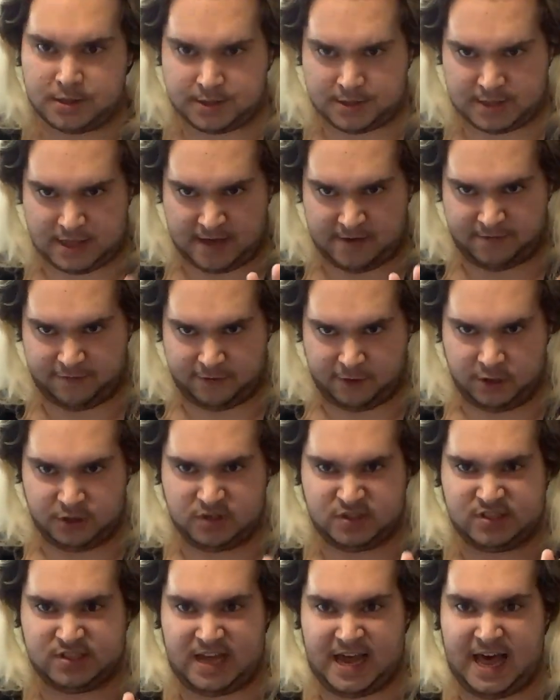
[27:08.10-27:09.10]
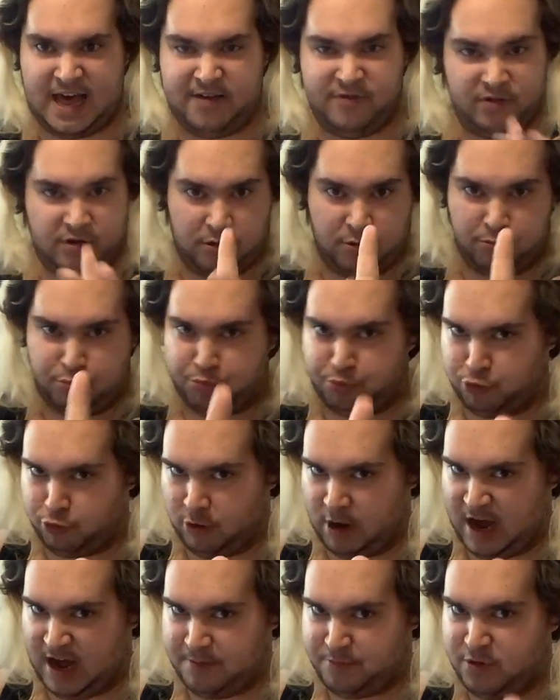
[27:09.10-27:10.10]
the first ever
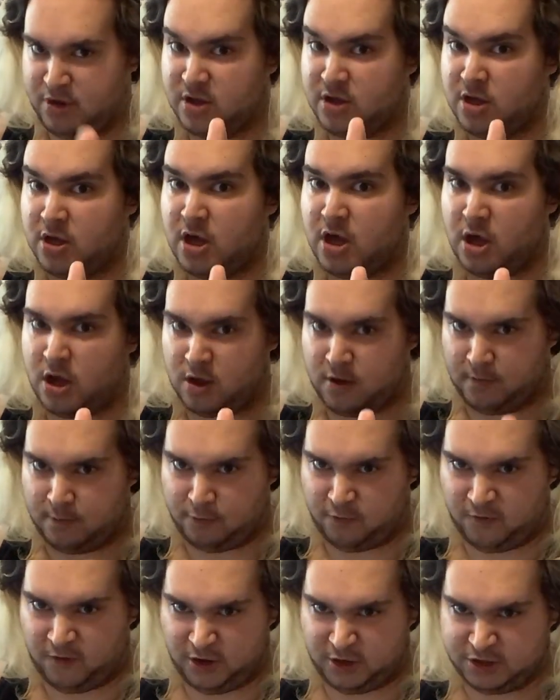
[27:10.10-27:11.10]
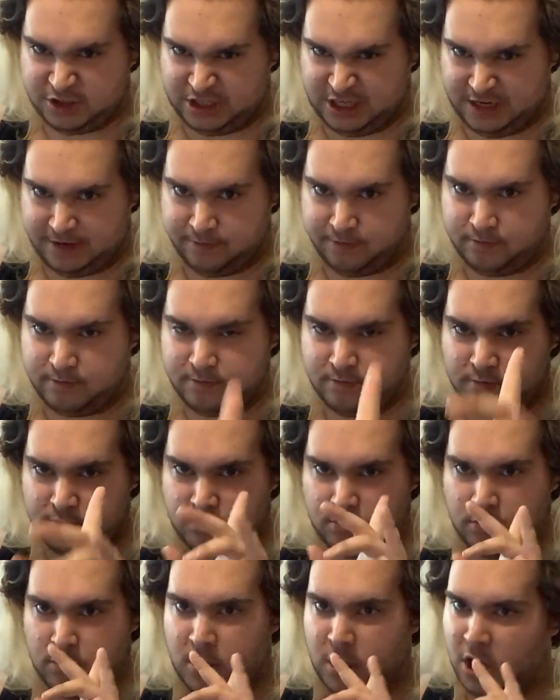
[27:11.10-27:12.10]
prop version
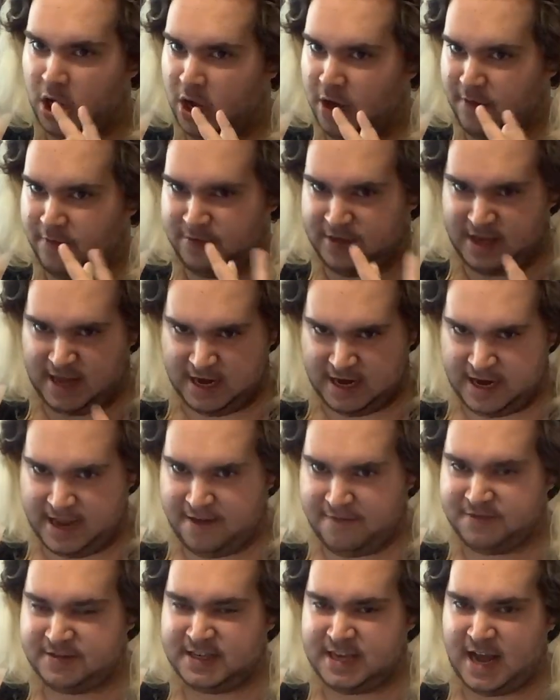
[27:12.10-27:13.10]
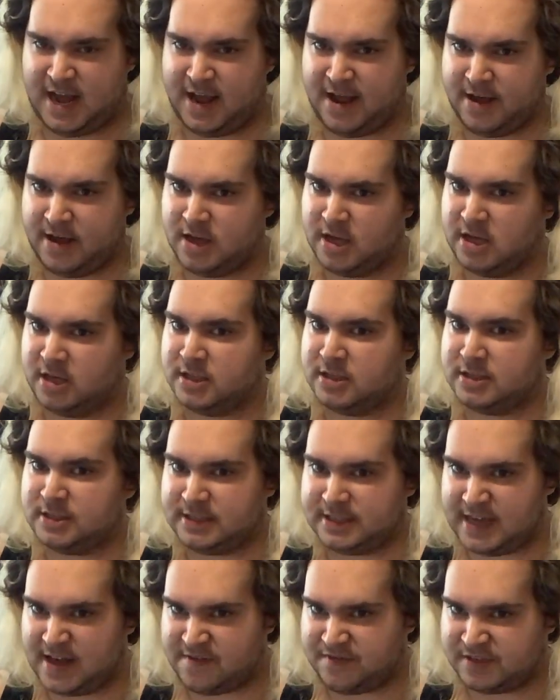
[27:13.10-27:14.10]
of the Nifty
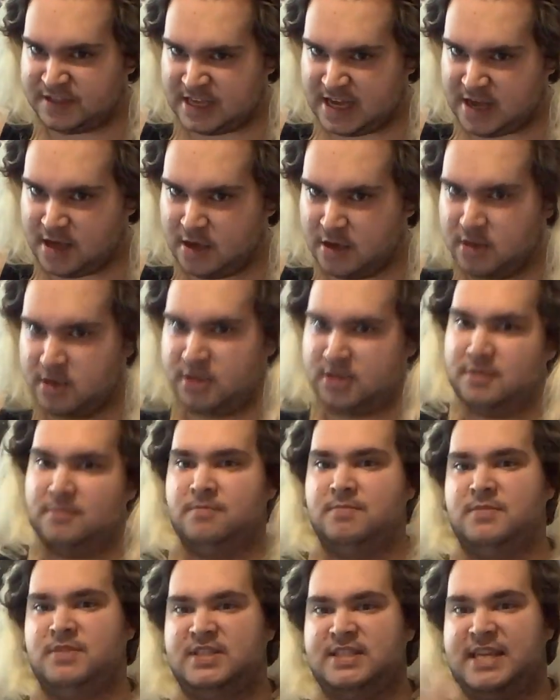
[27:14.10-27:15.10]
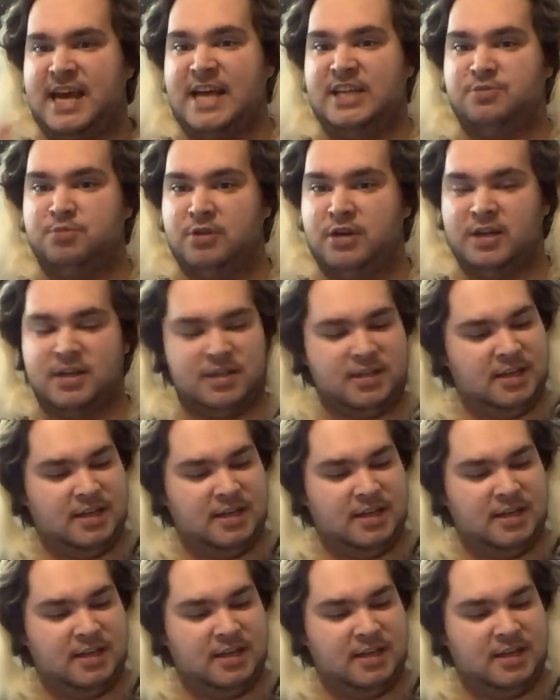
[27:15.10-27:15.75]
Difty Sketchbook.